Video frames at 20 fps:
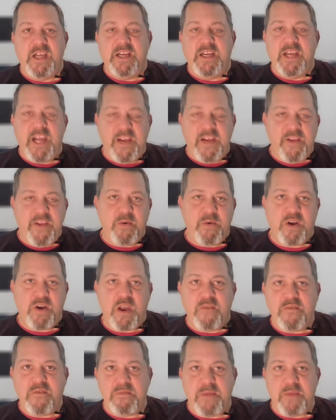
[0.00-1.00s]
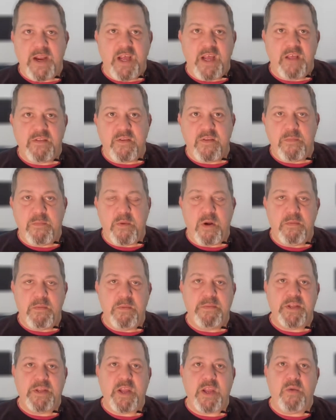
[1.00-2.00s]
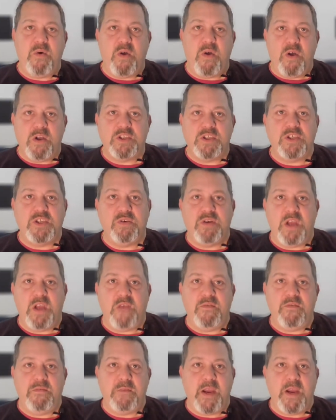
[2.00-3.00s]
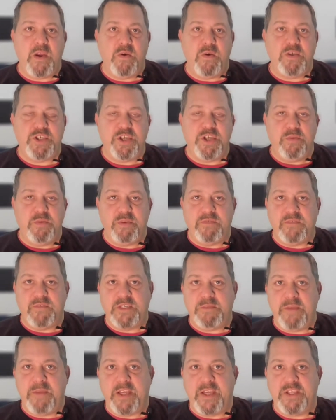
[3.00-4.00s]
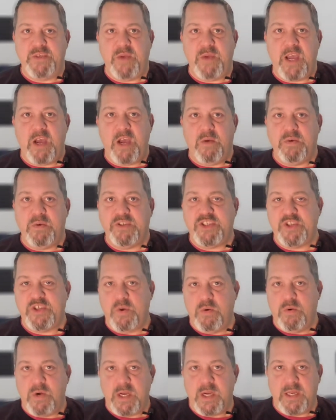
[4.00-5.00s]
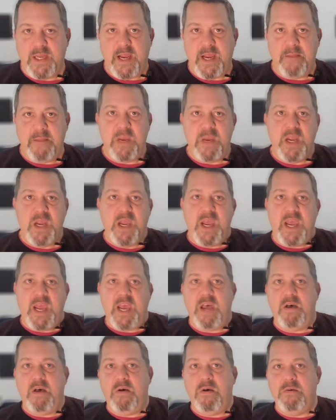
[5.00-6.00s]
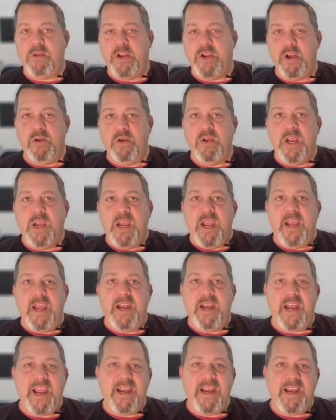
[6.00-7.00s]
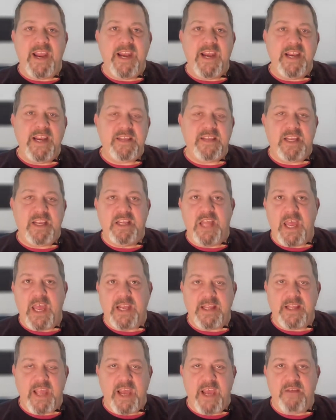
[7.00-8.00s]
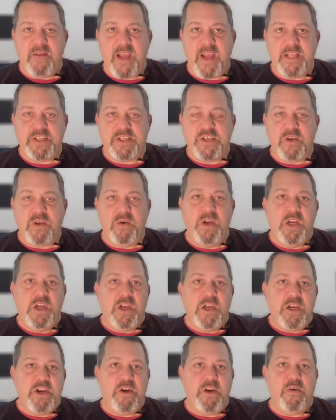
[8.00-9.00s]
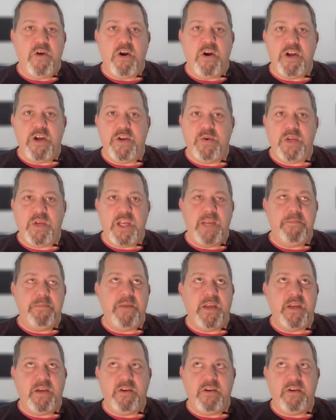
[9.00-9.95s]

Yeah, they were governed by health department, but they were also governed by OSHA with respect to how we're storing them, how, you know, and anything like that, right? So, you know, are you keeping, you